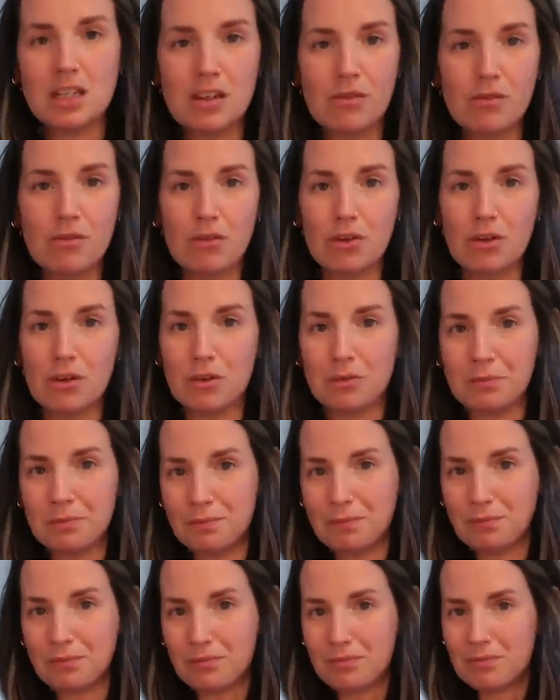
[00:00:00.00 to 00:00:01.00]
delivery.
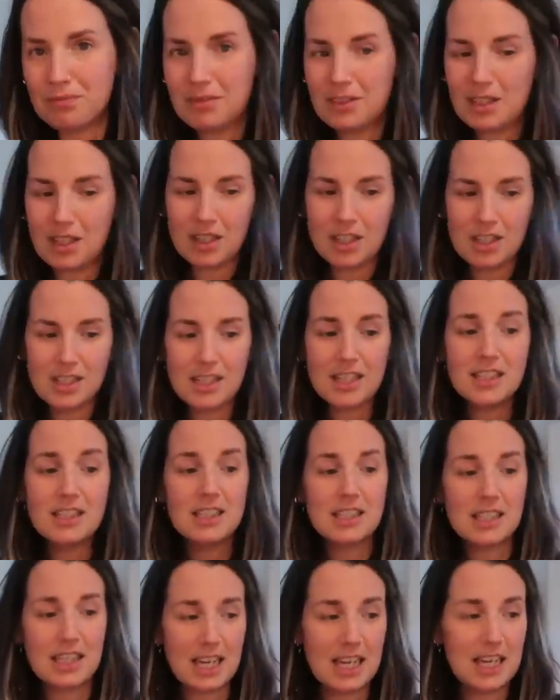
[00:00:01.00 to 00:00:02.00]
Because
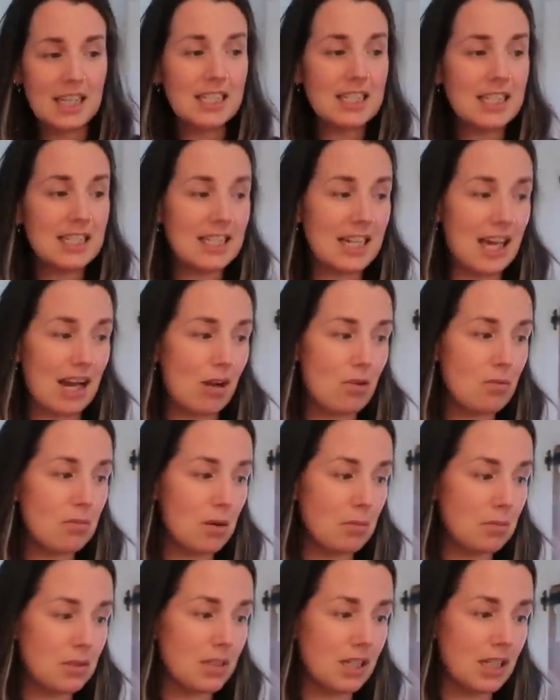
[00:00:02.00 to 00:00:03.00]
as I say, Hainsley's
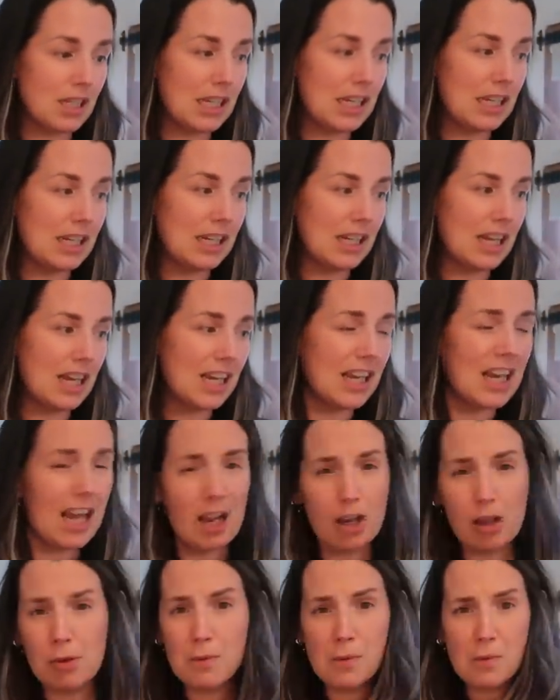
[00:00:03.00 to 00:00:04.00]
out, Mum's night in. And
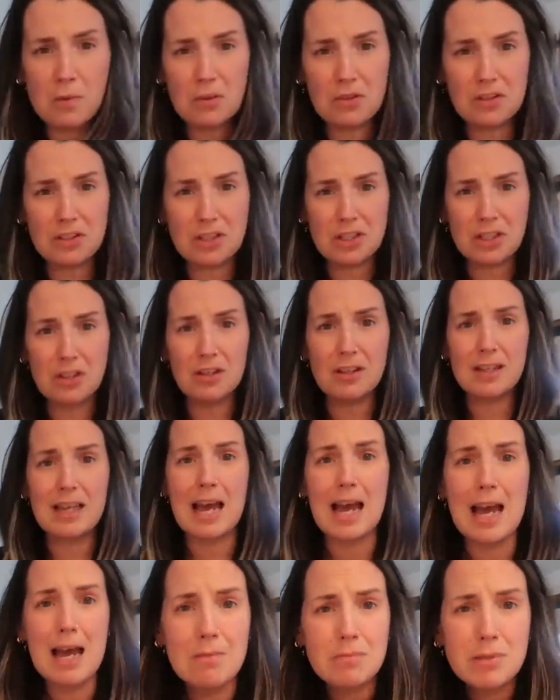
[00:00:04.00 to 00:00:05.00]
can I be bothered to
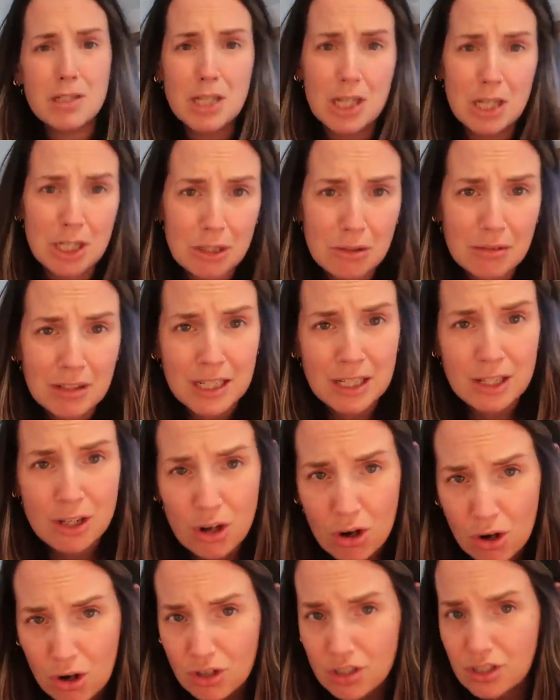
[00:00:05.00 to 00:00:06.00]
cook? Absolutely
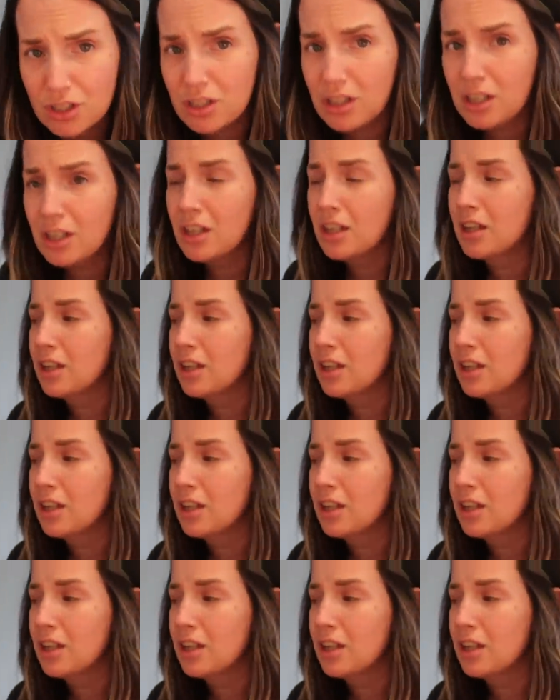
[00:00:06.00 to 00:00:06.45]
not.